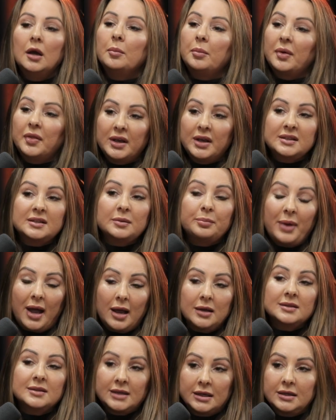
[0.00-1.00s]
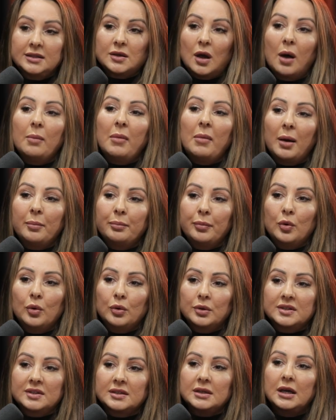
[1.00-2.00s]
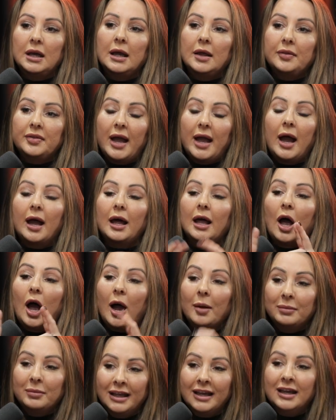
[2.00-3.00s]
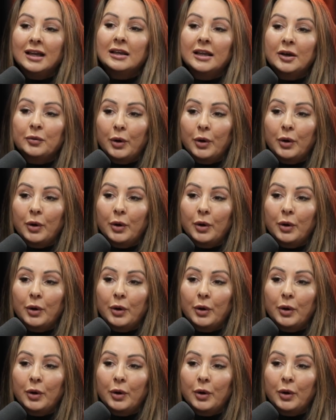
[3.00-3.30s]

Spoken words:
but there's about 6 on my books that I'm legally